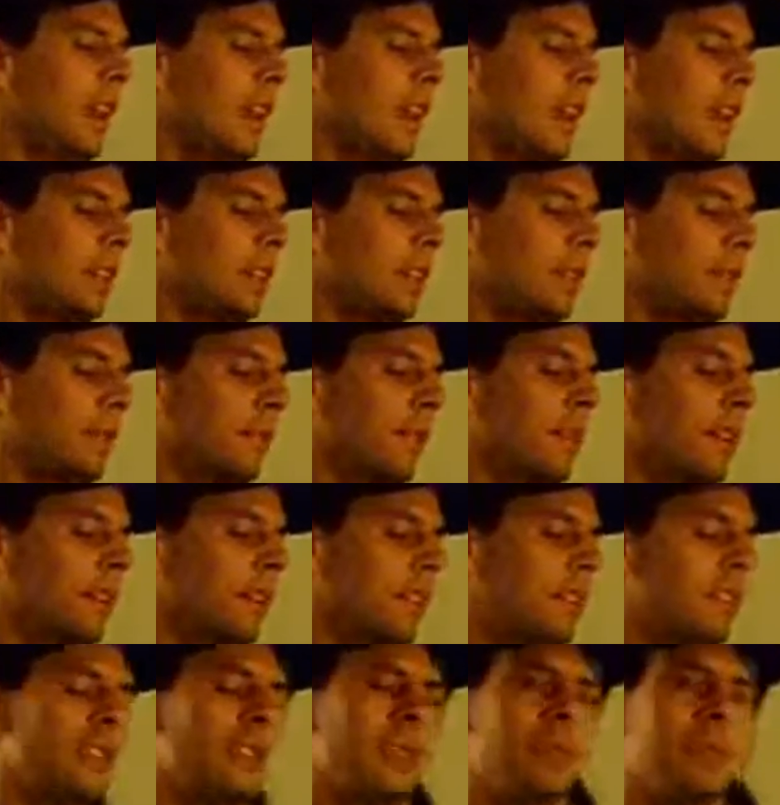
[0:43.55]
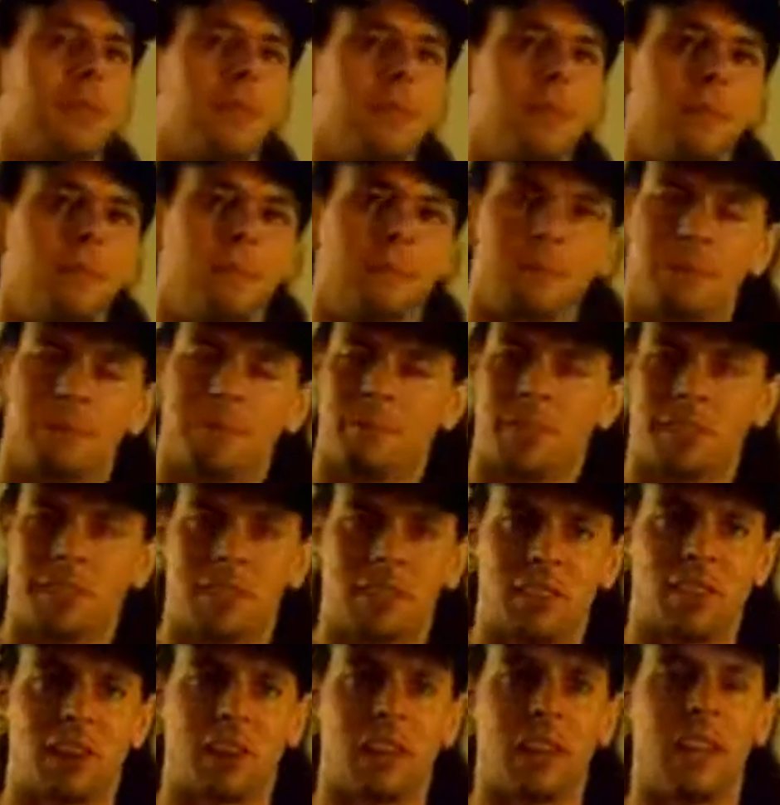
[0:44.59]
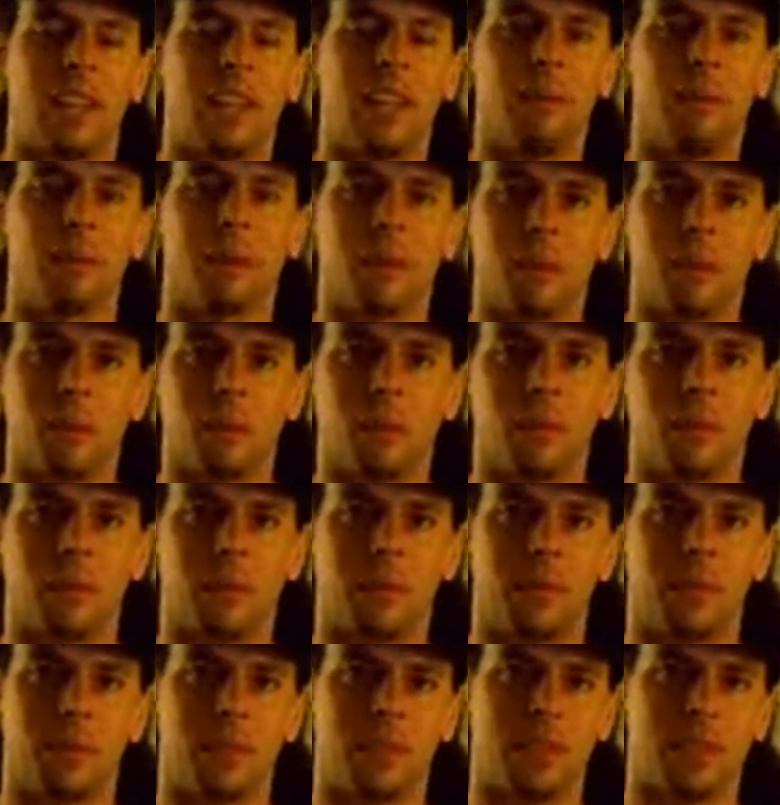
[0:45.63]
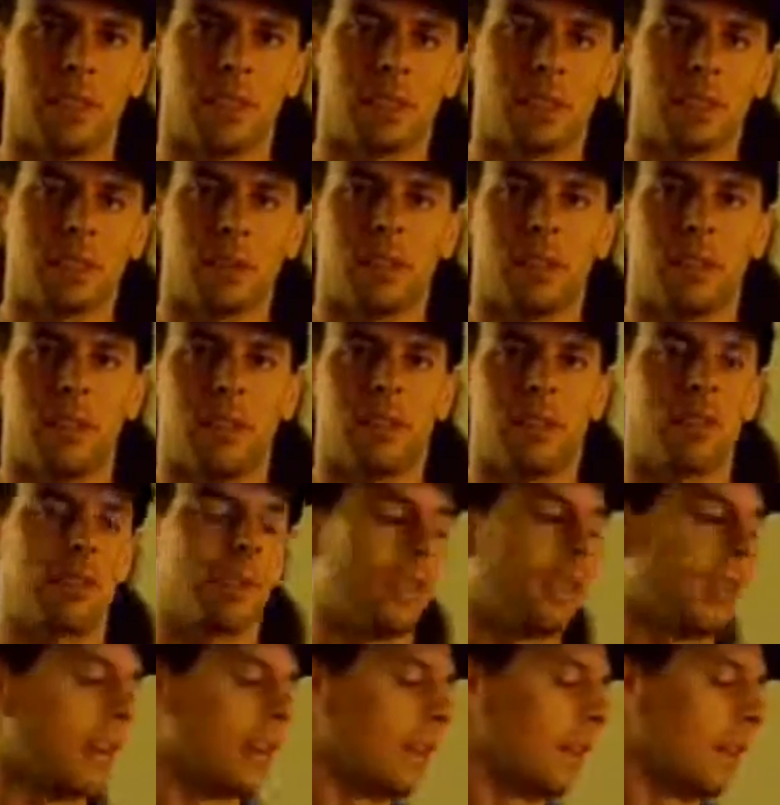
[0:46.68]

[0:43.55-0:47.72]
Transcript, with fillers: And the frets. You can start anywhere you want for these exercises,